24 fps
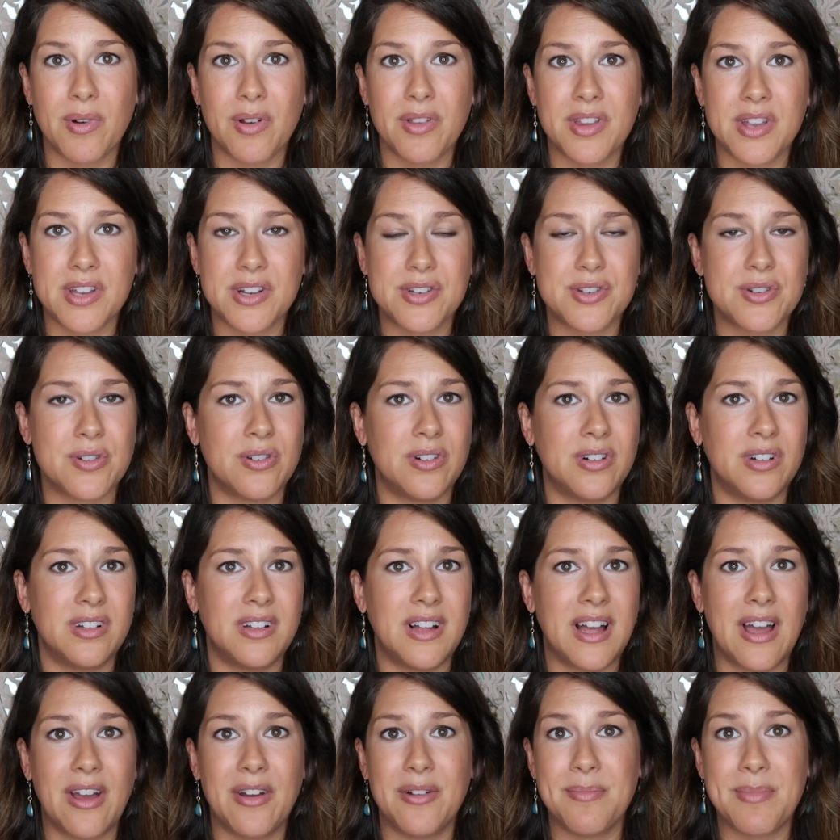birth control,
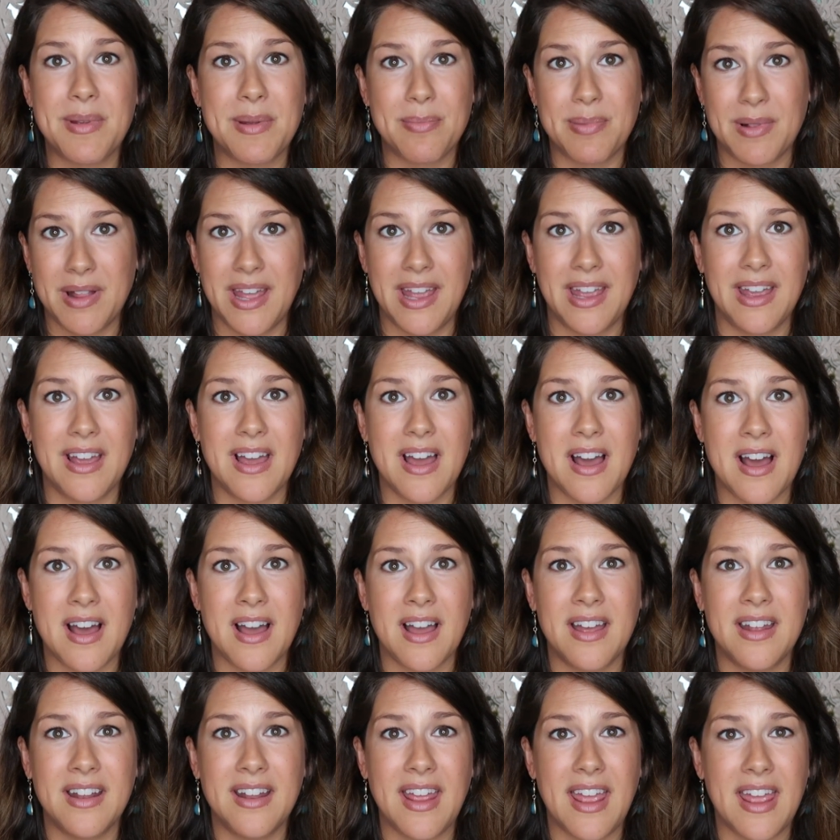I would be playing
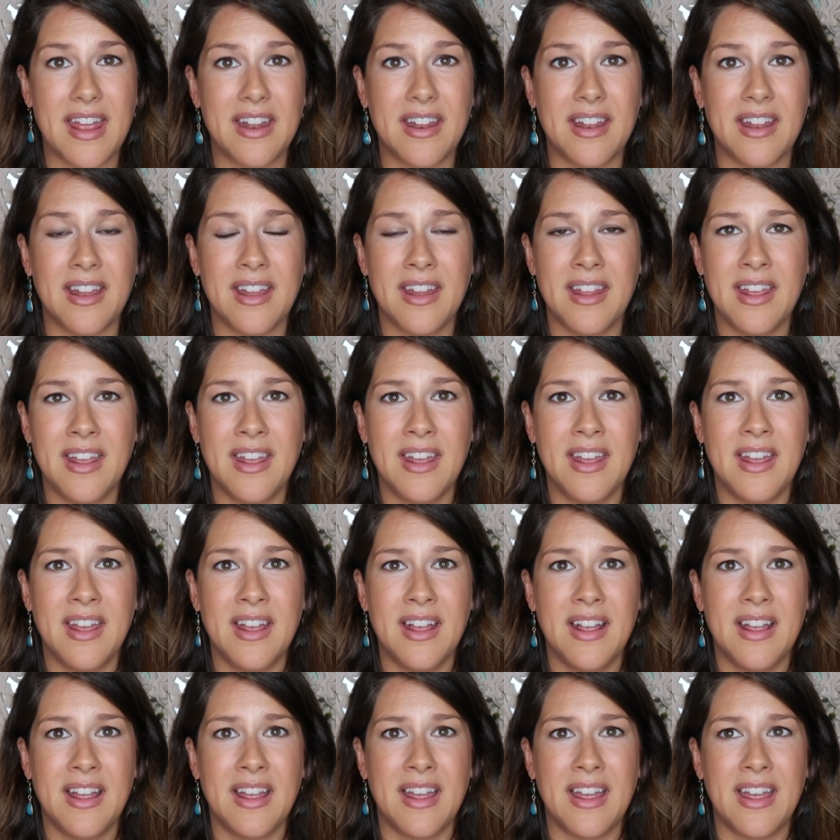God. And,
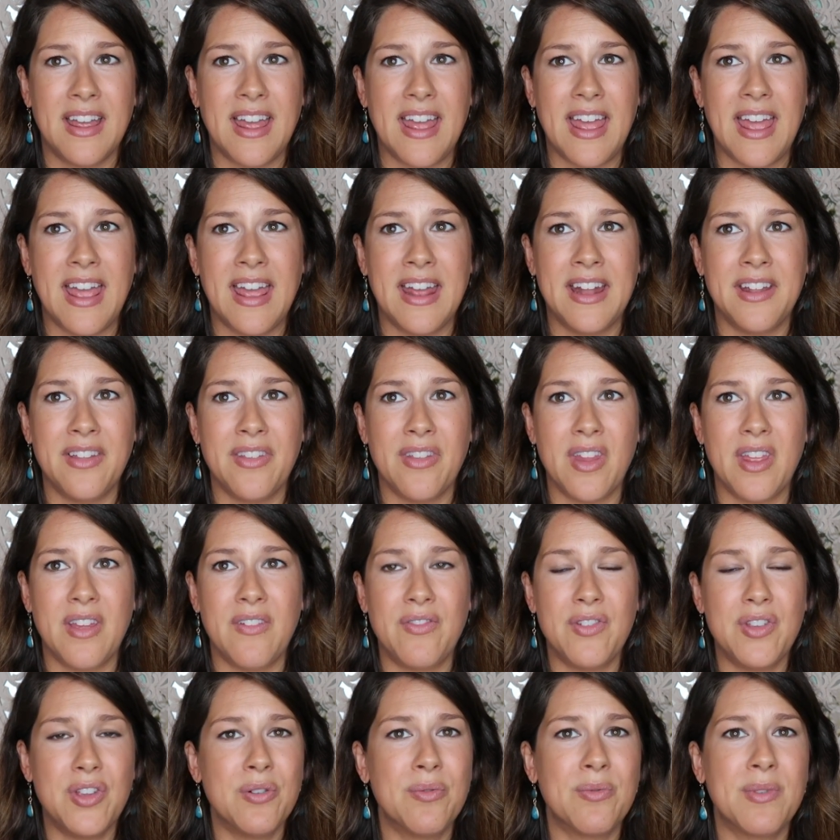and
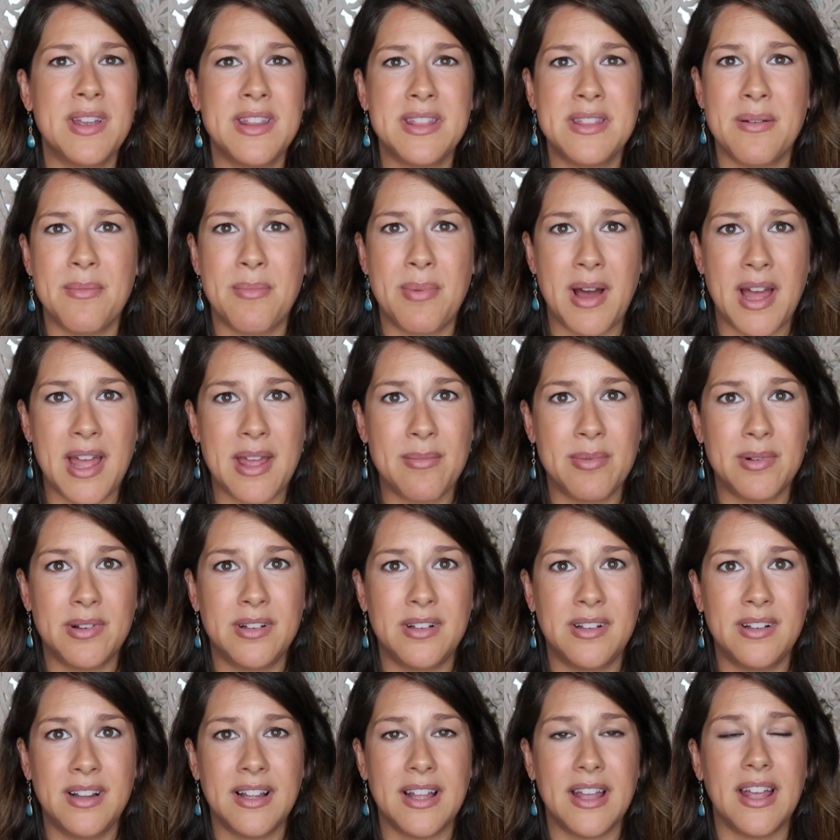if you read the
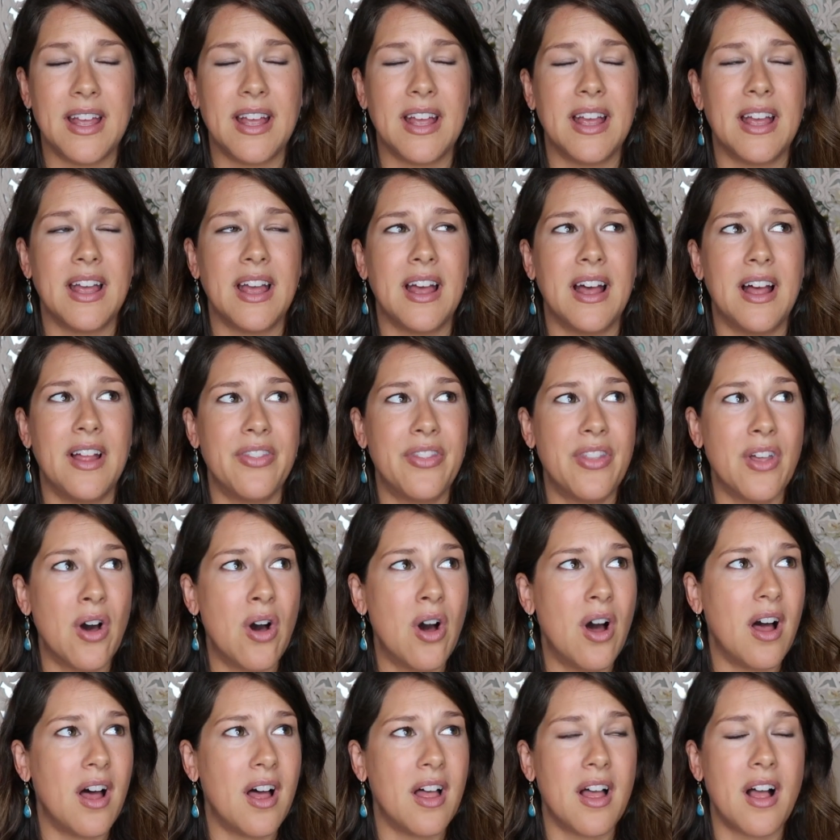Bible,
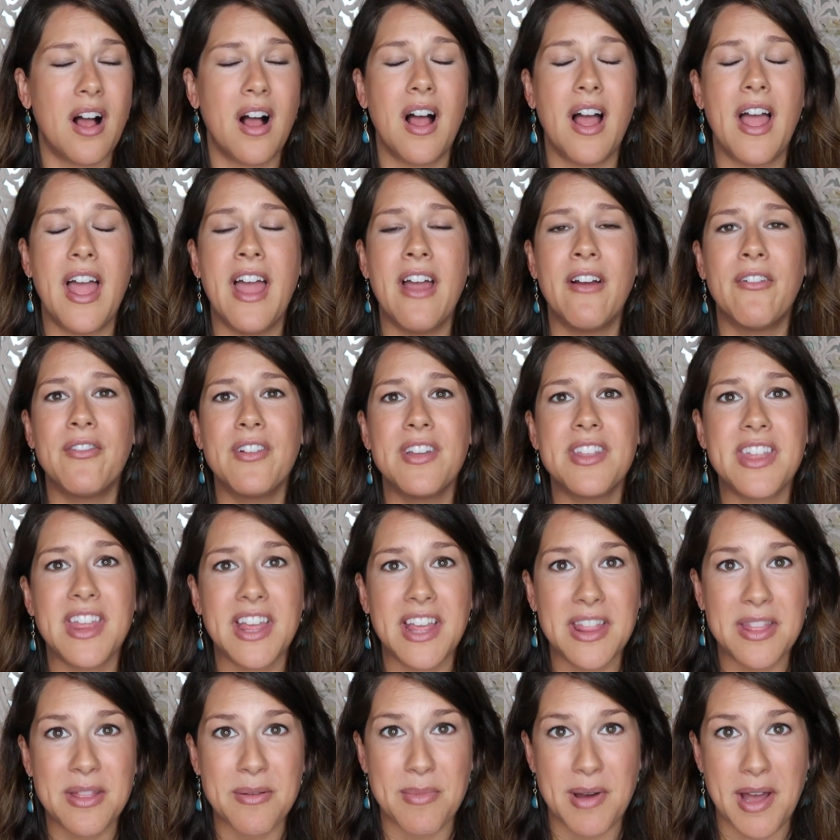the,
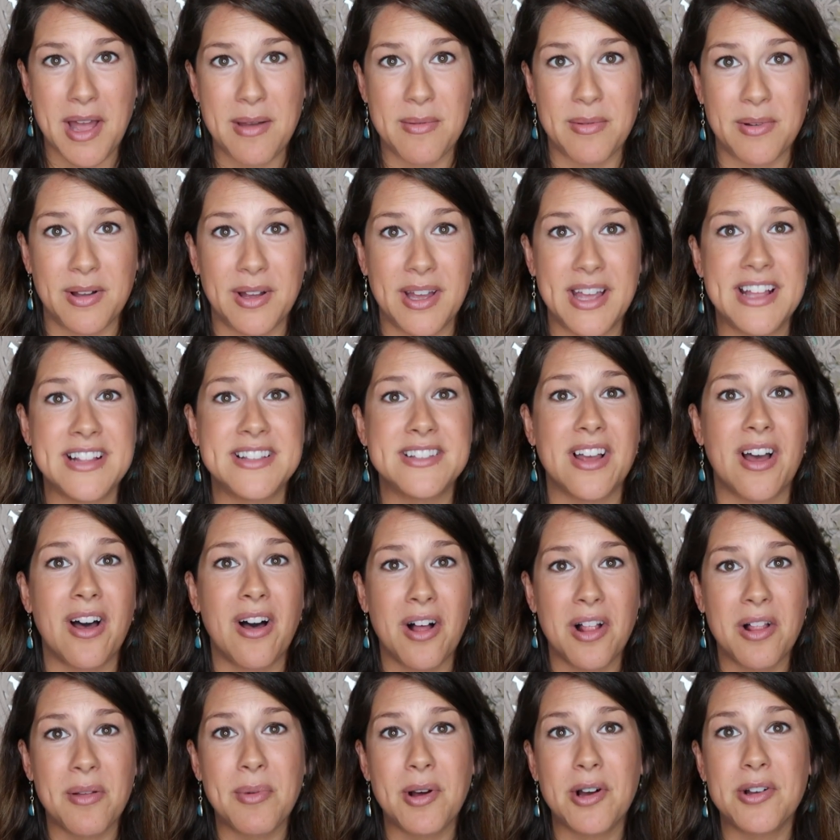everything in the Bible, it's
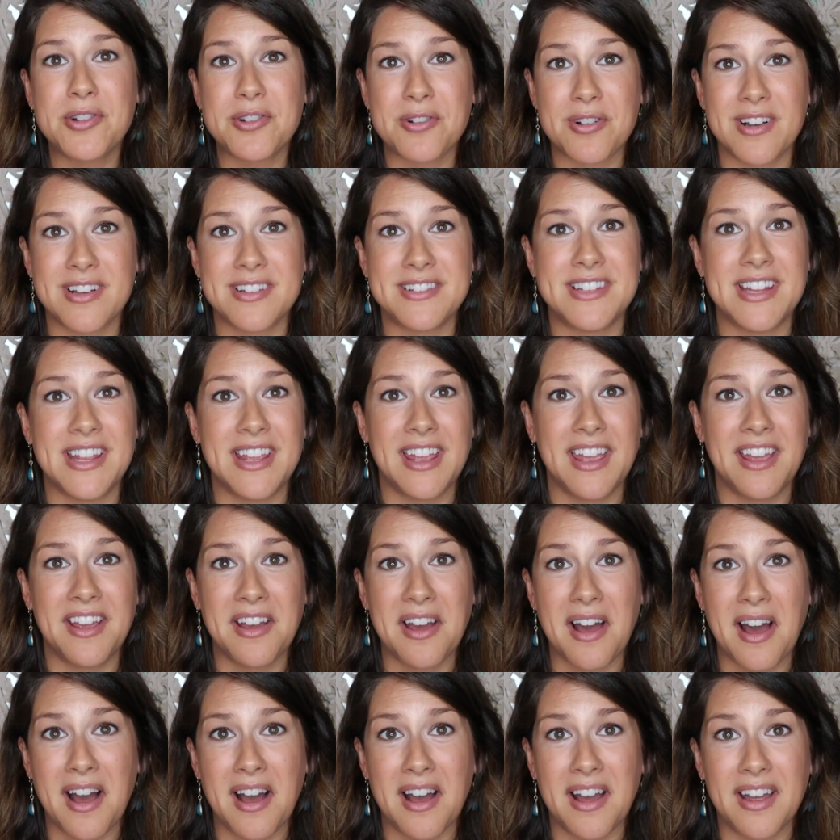all about trusting in
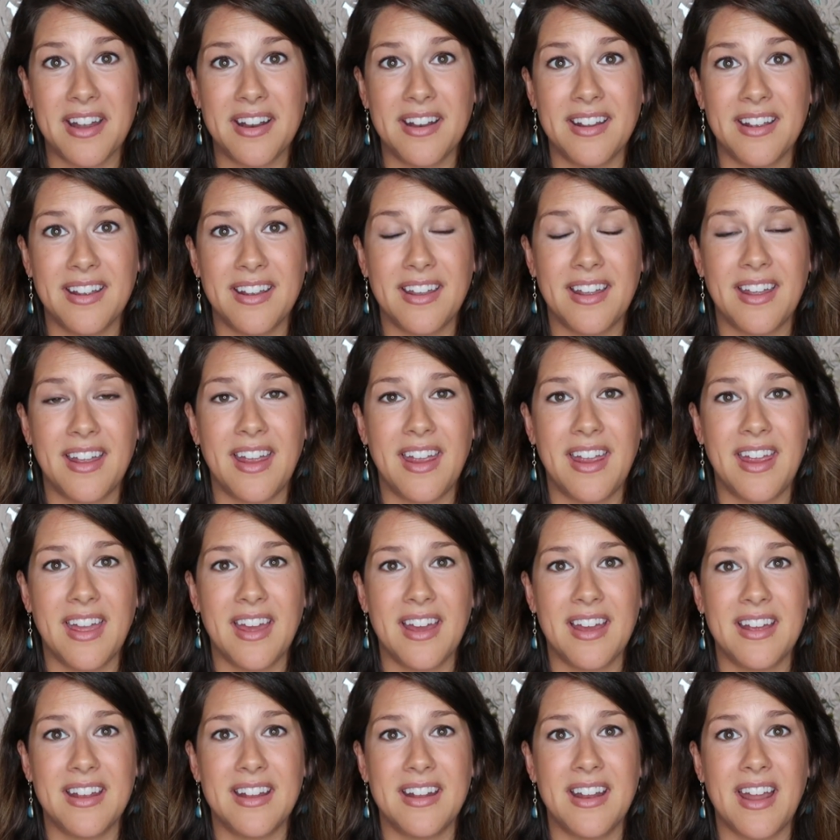God.
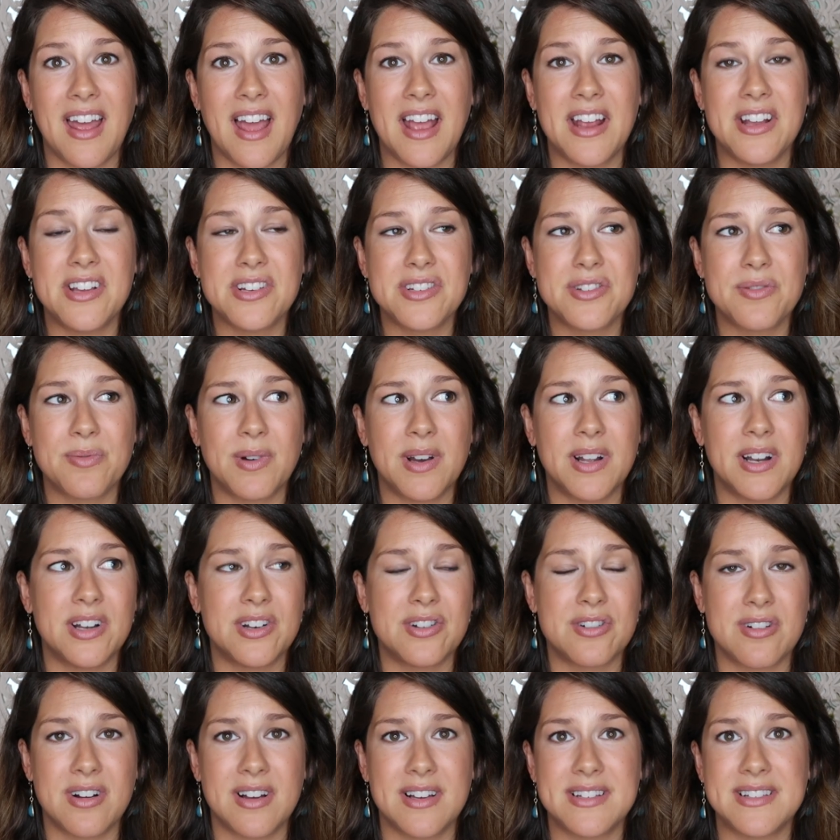And I just
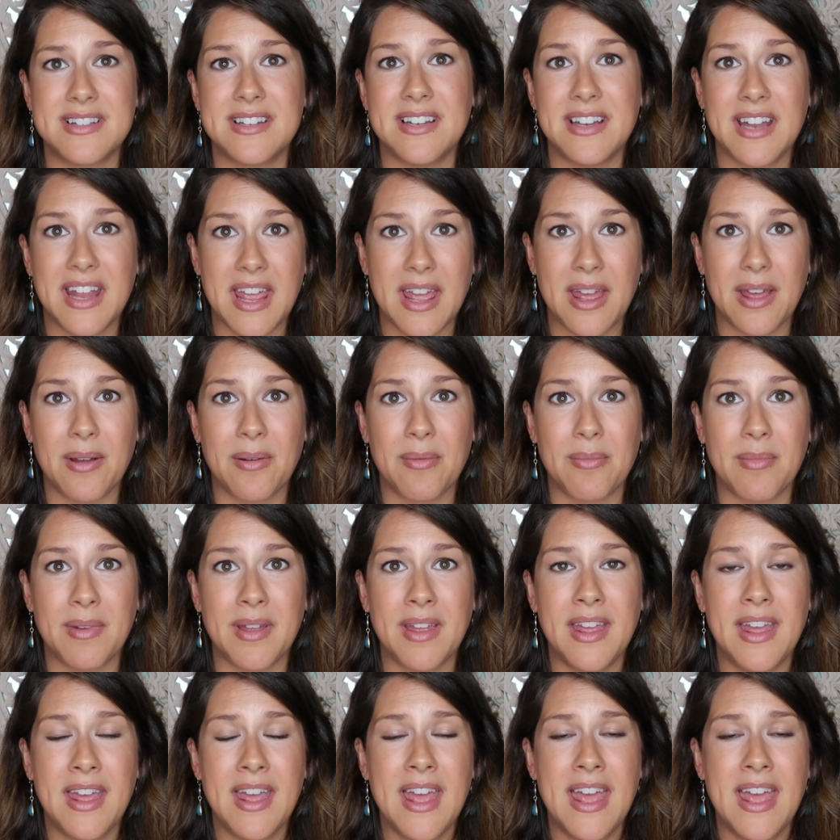want to trust in him.